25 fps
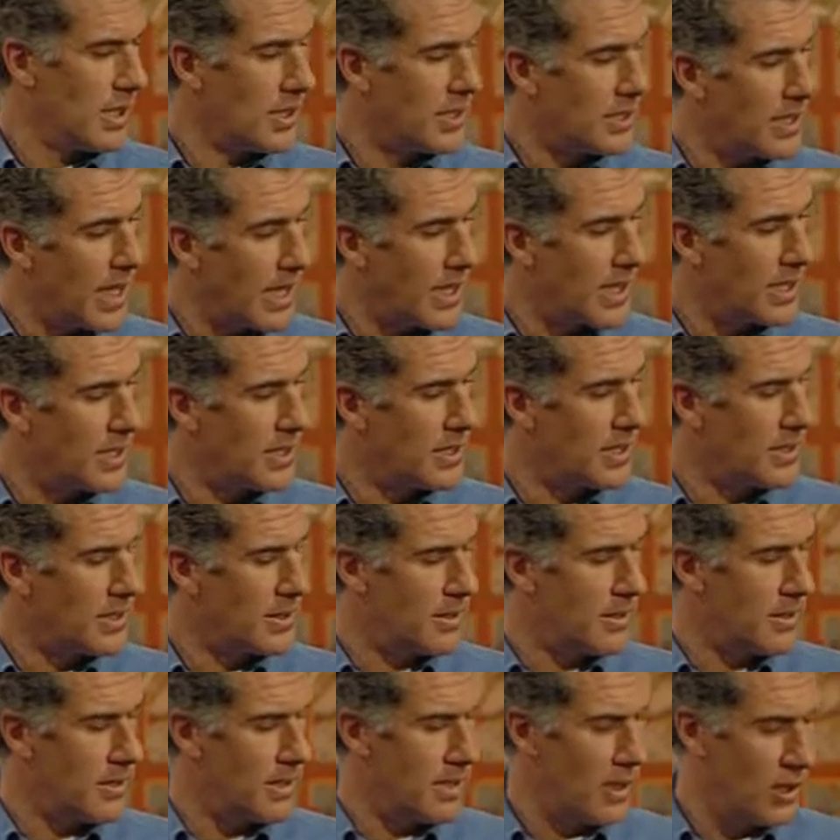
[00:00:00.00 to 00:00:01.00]

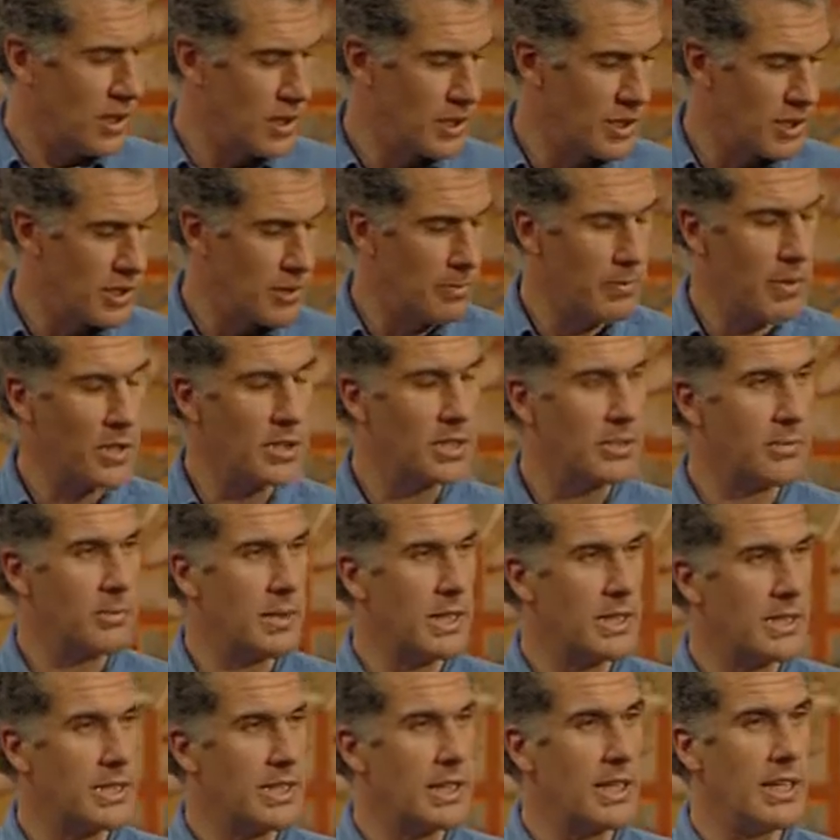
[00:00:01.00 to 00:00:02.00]
Second logical
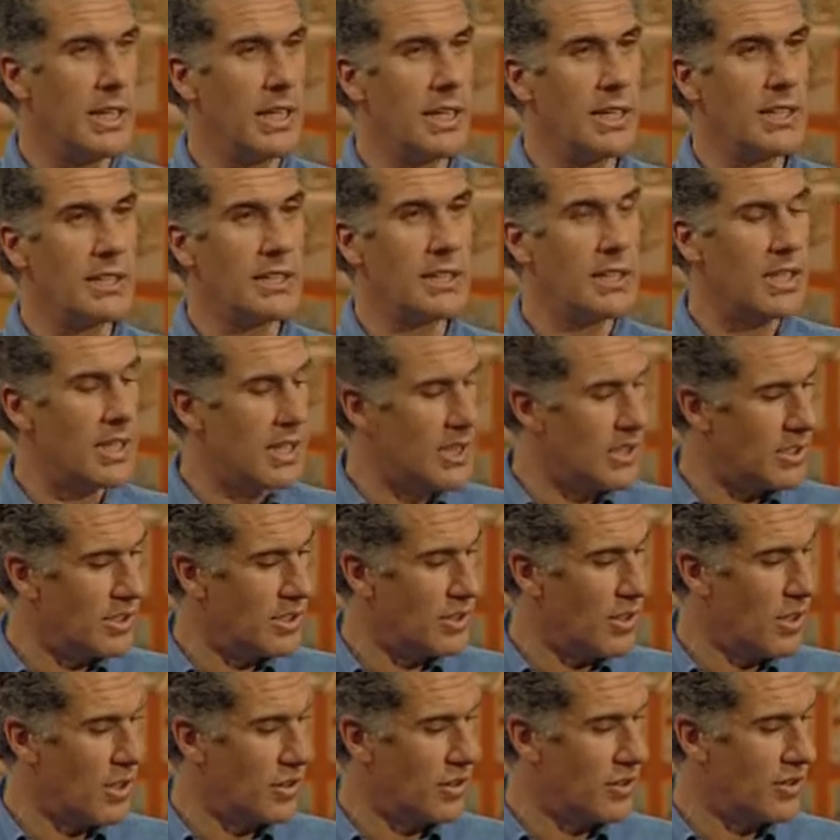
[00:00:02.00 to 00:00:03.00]
possibility is that it's
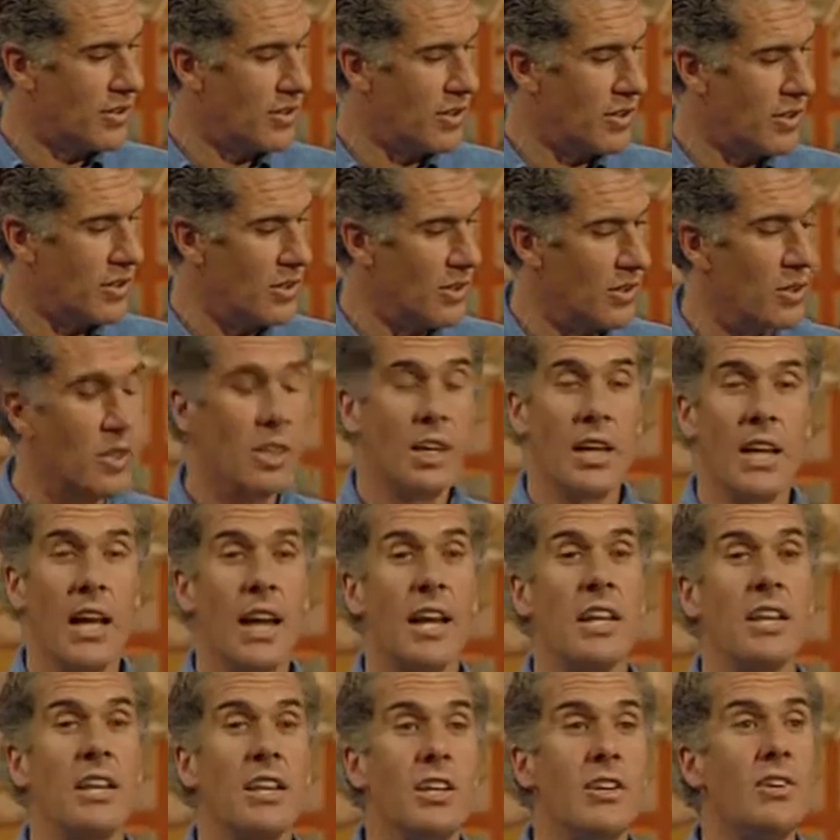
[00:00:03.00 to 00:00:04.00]
not true,
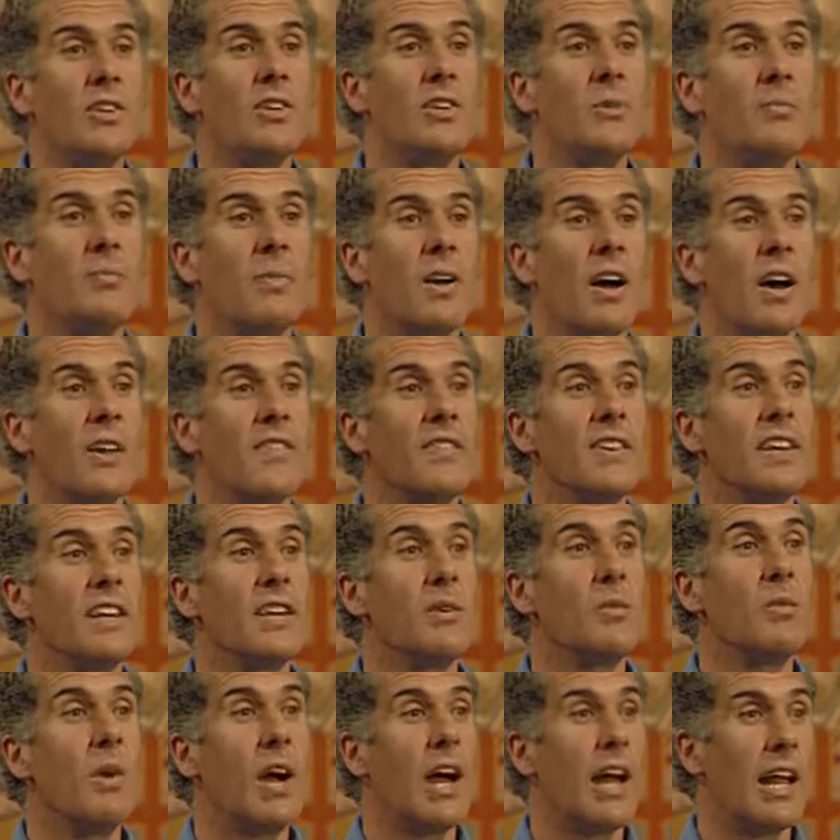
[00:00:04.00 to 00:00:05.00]
and he knew perfectly
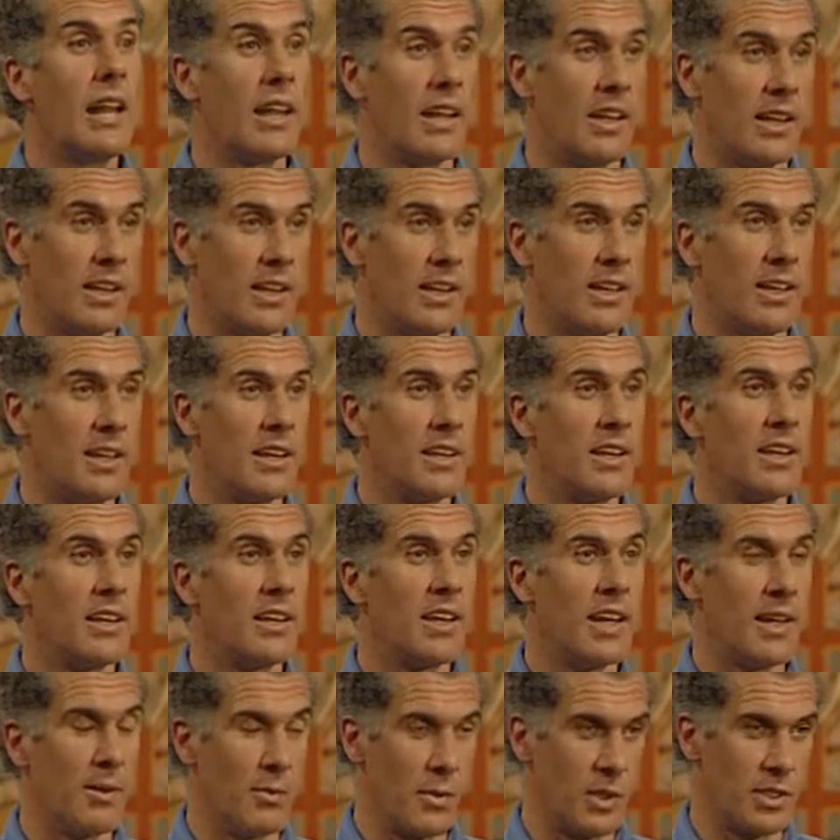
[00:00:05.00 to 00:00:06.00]
well
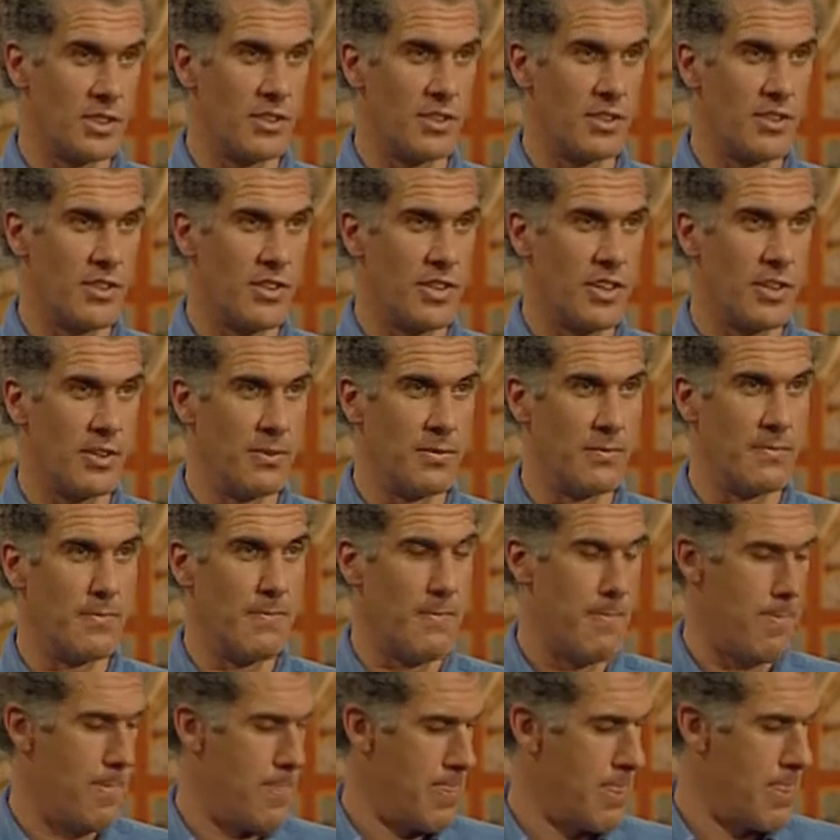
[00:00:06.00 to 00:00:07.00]
it wasn't true,
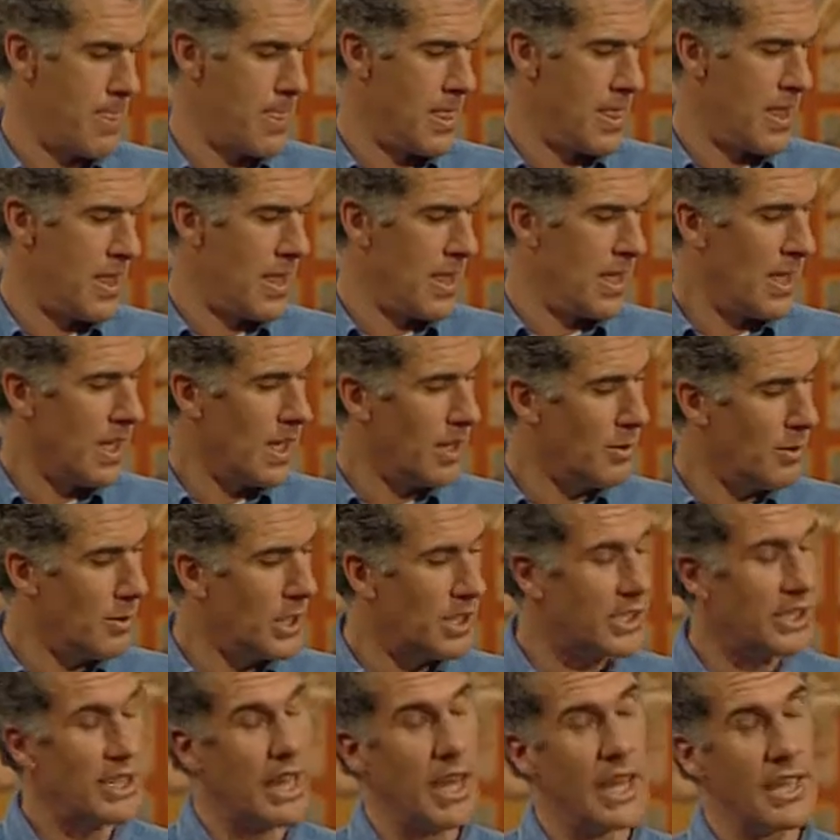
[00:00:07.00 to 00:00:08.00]
in
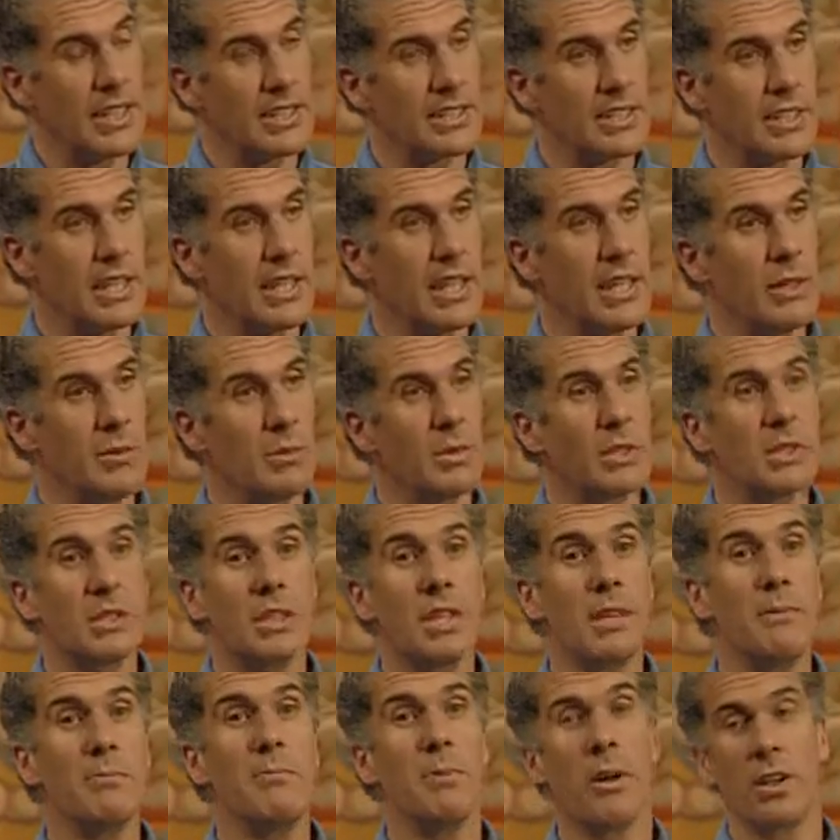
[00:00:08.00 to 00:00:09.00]
which case he was
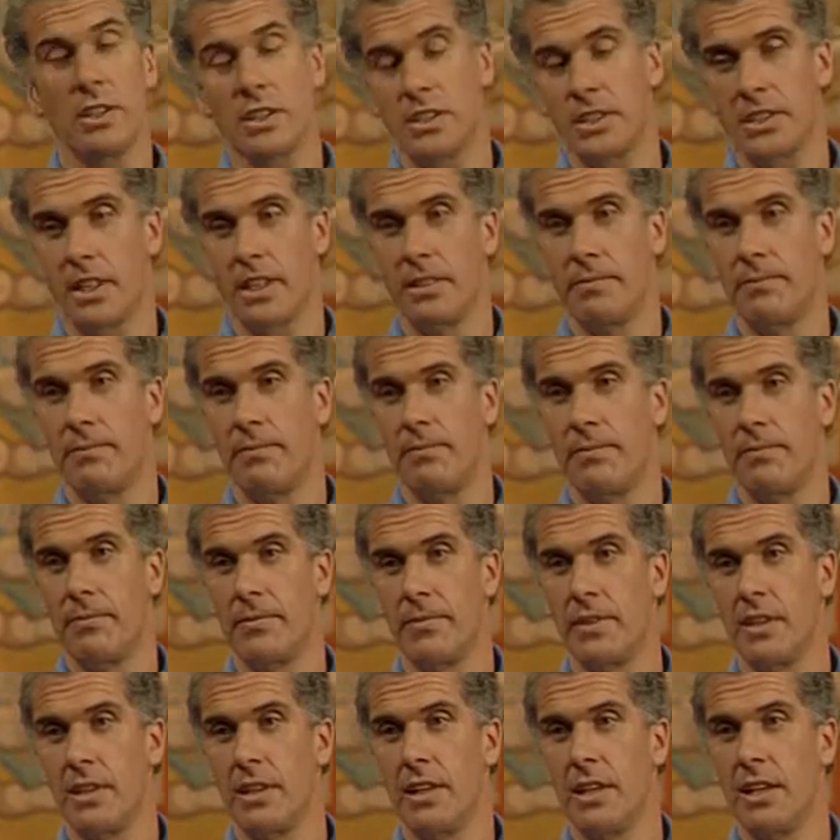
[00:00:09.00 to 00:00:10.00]
an imposter,
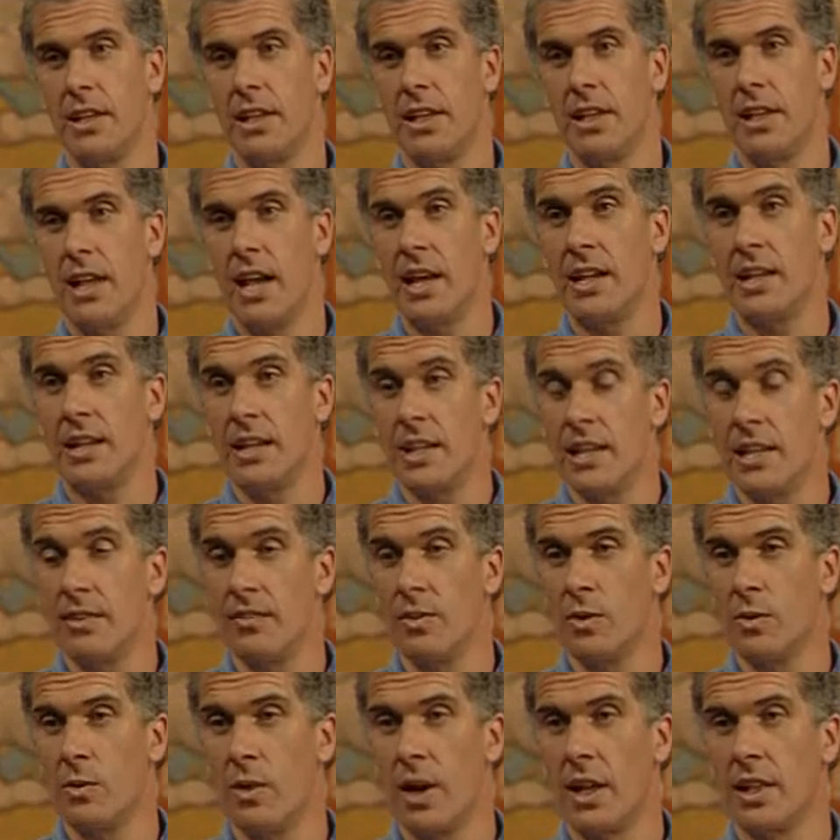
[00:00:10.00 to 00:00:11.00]
and an
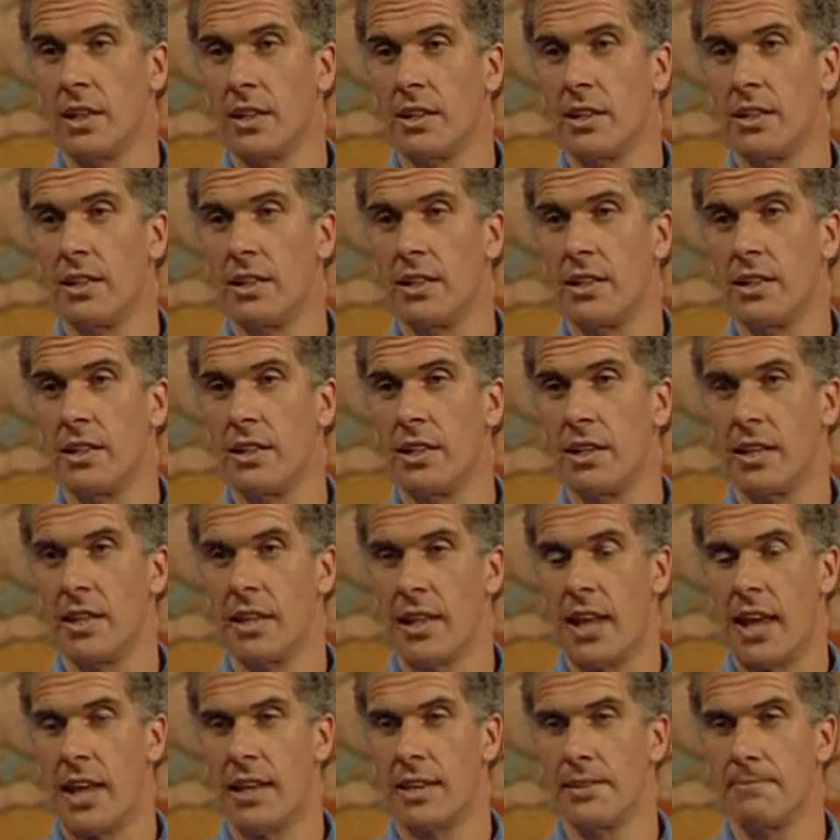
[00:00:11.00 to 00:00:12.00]
evil one at
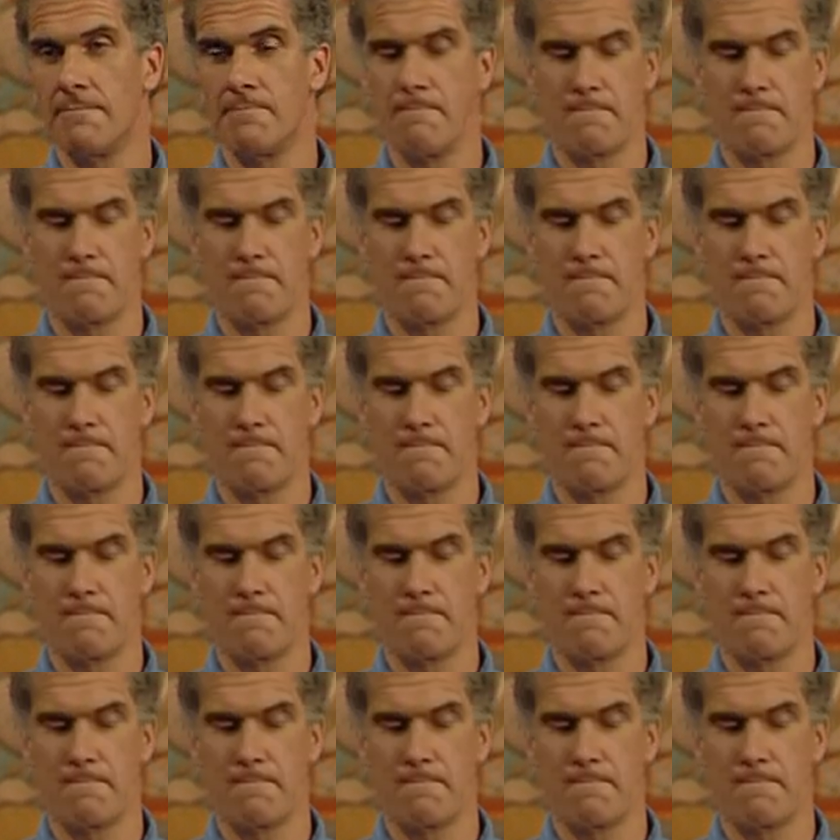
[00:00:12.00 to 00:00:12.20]
that.